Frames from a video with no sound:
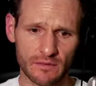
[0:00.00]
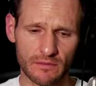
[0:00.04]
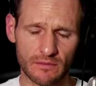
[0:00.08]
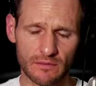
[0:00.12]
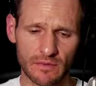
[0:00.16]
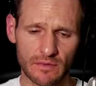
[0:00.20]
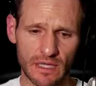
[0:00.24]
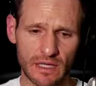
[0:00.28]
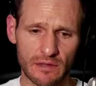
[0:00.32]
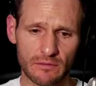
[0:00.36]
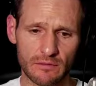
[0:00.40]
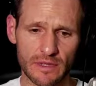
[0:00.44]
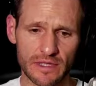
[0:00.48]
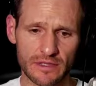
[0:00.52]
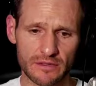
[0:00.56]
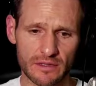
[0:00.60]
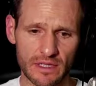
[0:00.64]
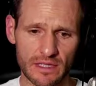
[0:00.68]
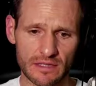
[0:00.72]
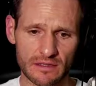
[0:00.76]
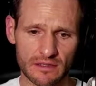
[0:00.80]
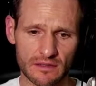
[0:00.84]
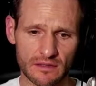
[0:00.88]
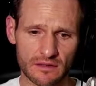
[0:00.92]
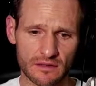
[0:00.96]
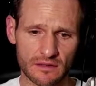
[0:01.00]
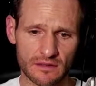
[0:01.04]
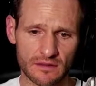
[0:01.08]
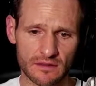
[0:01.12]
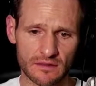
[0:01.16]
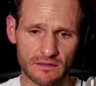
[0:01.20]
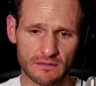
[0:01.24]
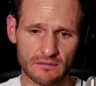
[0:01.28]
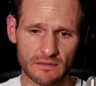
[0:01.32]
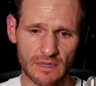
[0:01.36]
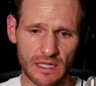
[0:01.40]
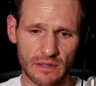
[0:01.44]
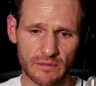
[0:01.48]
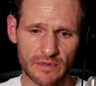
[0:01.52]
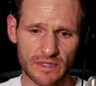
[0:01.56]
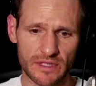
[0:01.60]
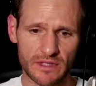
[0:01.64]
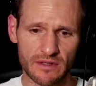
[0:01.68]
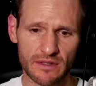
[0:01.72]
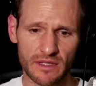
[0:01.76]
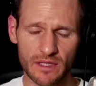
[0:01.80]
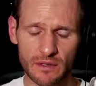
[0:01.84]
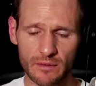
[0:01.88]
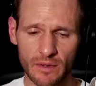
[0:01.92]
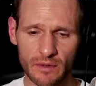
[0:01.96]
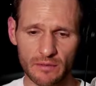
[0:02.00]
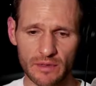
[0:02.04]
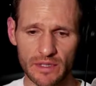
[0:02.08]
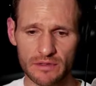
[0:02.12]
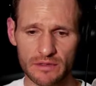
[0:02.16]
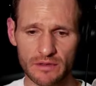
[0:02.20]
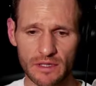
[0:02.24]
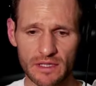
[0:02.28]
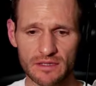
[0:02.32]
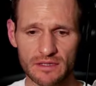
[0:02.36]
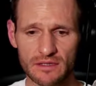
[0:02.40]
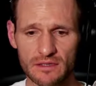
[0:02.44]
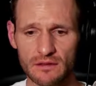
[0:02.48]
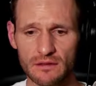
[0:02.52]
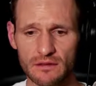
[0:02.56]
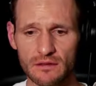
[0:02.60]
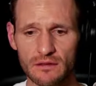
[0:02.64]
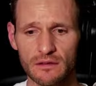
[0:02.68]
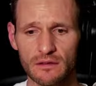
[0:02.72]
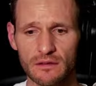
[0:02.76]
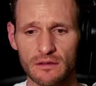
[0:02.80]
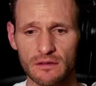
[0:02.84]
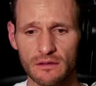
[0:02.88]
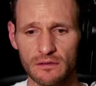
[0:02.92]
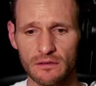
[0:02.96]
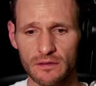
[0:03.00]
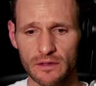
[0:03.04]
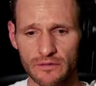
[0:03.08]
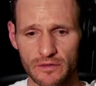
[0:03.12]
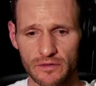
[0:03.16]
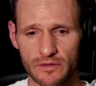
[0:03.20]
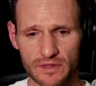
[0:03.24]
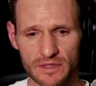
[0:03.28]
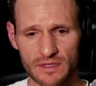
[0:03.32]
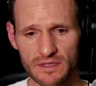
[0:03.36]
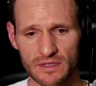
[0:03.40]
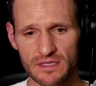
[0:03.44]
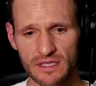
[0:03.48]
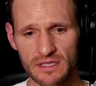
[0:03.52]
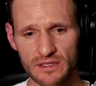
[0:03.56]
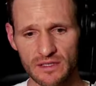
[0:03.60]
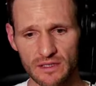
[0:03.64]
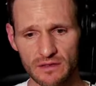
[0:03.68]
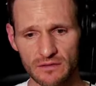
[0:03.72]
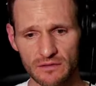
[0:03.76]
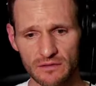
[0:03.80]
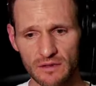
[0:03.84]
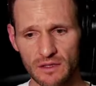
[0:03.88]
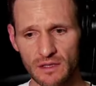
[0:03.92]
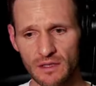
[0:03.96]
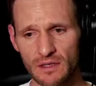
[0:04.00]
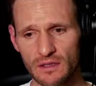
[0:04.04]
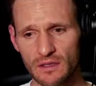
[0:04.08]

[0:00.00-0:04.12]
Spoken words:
how Retraice is, how we should think about Retraice and the learning versus teaching